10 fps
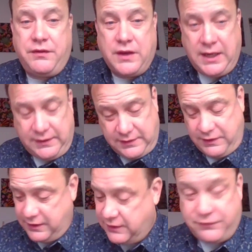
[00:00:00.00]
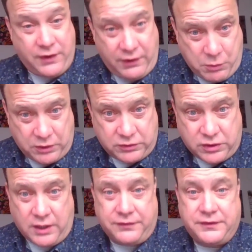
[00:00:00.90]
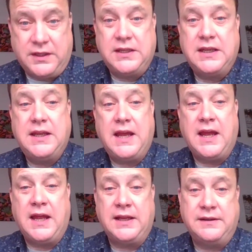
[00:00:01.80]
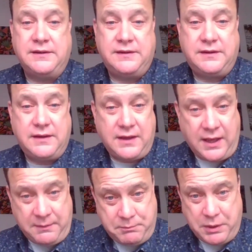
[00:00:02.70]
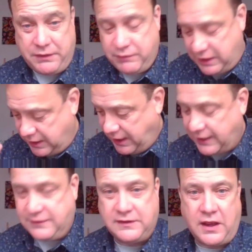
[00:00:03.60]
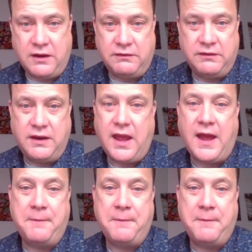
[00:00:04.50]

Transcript: The lettering is very well crafted, and but the headstone